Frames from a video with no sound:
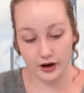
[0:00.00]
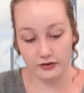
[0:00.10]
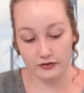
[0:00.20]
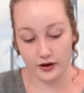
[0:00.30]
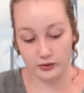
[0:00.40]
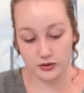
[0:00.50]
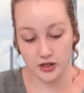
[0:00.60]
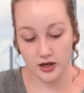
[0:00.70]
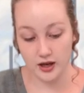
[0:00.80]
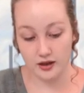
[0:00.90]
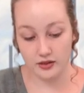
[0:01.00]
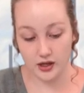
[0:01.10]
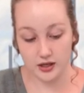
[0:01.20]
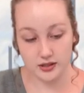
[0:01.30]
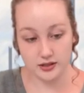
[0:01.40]
I found
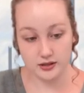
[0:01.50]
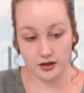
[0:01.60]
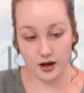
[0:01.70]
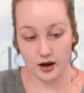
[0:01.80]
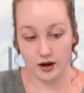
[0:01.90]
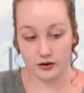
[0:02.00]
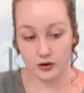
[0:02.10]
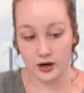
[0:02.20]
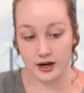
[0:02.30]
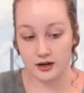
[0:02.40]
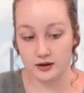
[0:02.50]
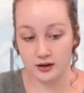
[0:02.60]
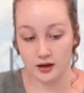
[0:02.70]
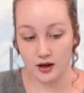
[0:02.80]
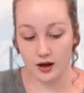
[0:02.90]
this crane
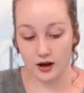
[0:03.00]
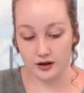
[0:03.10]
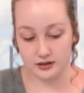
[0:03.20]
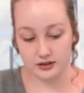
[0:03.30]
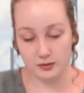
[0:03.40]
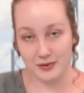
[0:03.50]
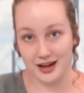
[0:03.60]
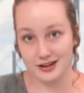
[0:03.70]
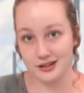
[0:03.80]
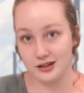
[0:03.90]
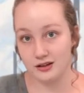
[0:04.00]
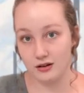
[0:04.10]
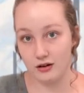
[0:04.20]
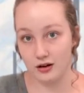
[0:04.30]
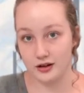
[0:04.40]
schematic
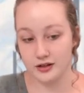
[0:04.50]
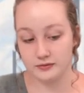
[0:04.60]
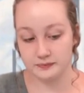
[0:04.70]
on.